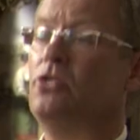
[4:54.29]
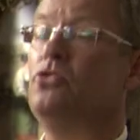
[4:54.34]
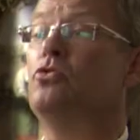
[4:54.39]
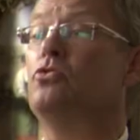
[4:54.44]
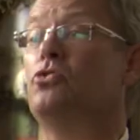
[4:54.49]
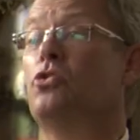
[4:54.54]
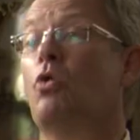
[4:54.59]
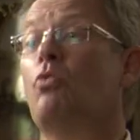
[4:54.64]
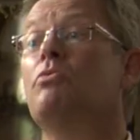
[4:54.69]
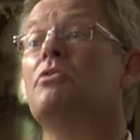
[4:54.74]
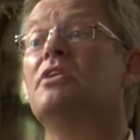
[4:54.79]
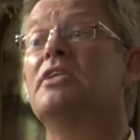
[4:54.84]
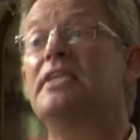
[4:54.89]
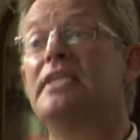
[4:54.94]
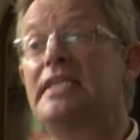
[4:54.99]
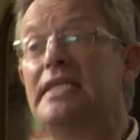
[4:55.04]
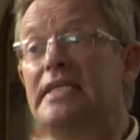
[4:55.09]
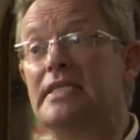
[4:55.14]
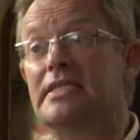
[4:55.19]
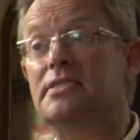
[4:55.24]
you don't
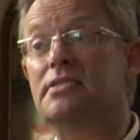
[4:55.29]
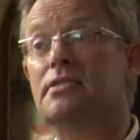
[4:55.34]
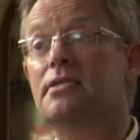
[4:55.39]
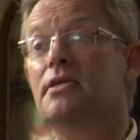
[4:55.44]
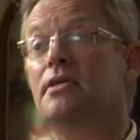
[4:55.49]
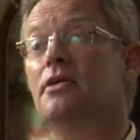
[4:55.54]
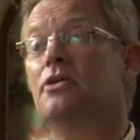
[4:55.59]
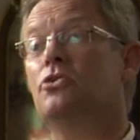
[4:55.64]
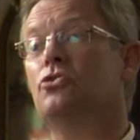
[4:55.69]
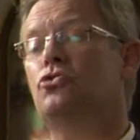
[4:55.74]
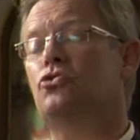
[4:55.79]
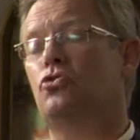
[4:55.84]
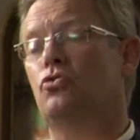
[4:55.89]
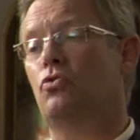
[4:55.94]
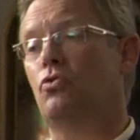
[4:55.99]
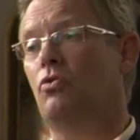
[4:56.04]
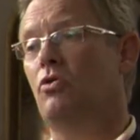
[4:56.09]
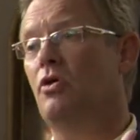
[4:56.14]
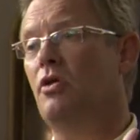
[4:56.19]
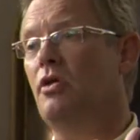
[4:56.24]
need
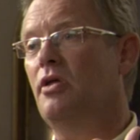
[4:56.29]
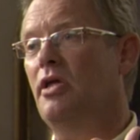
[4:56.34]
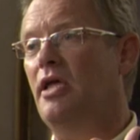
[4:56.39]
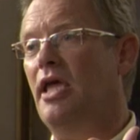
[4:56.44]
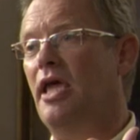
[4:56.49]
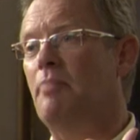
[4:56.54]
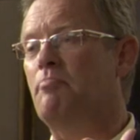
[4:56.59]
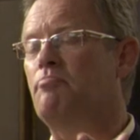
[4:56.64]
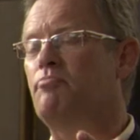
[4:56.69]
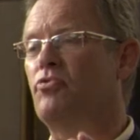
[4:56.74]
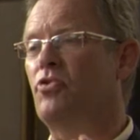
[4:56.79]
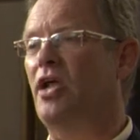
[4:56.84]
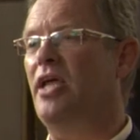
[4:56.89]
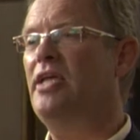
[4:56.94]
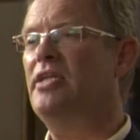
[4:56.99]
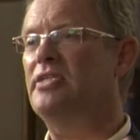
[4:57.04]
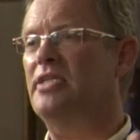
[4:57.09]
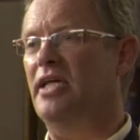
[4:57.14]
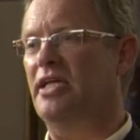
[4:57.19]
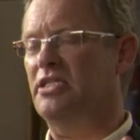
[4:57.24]
to
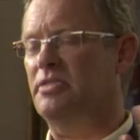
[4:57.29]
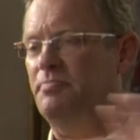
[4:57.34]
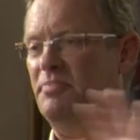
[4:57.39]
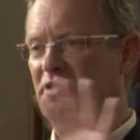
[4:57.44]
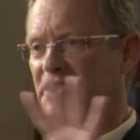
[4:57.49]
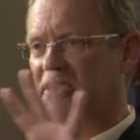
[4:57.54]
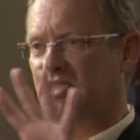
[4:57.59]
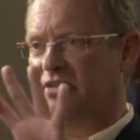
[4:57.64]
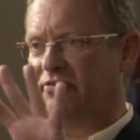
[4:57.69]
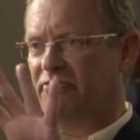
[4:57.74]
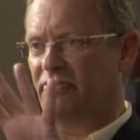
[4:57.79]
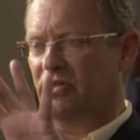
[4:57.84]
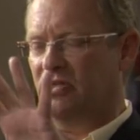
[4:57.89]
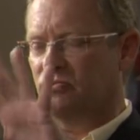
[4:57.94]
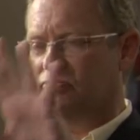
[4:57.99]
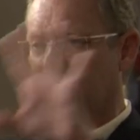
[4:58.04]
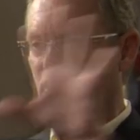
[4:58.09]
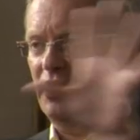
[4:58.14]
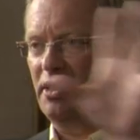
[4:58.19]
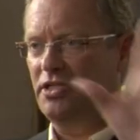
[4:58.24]
embrace a specific
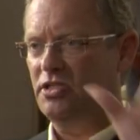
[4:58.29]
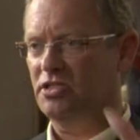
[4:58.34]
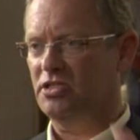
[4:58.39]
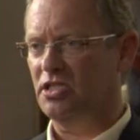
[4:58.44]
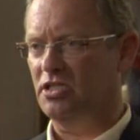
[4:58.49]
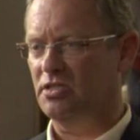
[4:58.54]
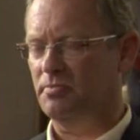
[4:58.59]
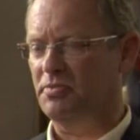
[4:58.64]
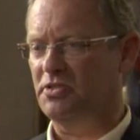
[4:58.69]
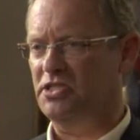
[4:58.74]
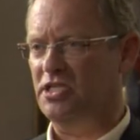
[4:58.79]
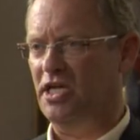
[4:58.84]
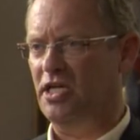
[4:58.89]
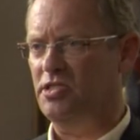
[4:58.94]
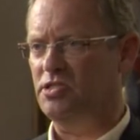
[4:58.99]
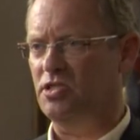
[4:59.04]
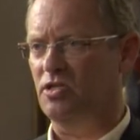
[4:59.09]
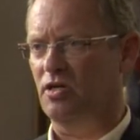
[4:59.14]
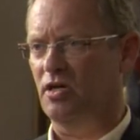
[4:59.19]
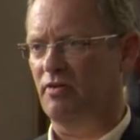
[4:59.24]
religious
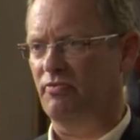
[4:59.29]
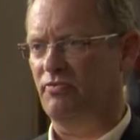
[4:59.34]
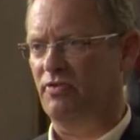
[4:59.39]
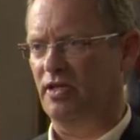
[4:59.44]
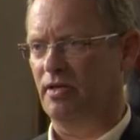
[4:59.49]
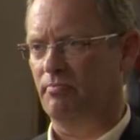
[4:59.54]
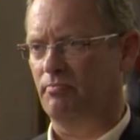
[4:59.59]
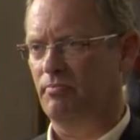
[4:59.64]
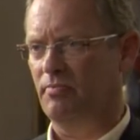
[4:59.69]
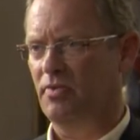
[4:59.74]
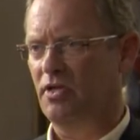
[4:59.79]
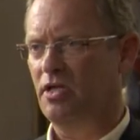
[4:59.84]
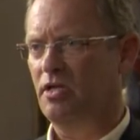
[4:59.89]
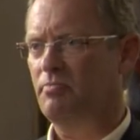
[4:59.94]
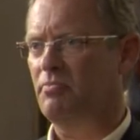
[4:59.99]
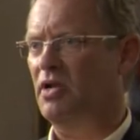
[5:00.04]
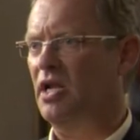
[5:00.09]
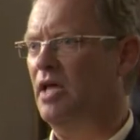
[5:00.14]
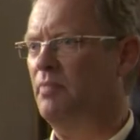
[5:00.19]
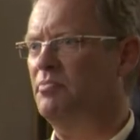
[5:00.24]
interpretation of them.
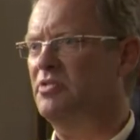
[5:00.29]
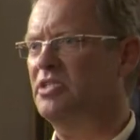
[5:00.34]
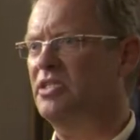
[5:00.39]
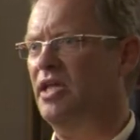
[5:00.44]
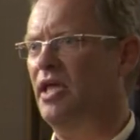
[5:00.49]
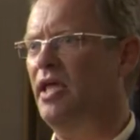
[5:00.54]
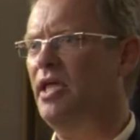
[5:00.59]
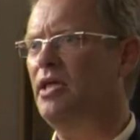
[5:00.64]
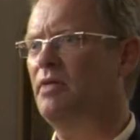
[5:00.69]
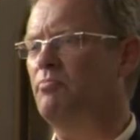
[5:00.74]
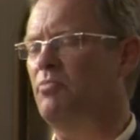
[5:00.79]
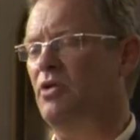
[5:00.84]
But I'm saying,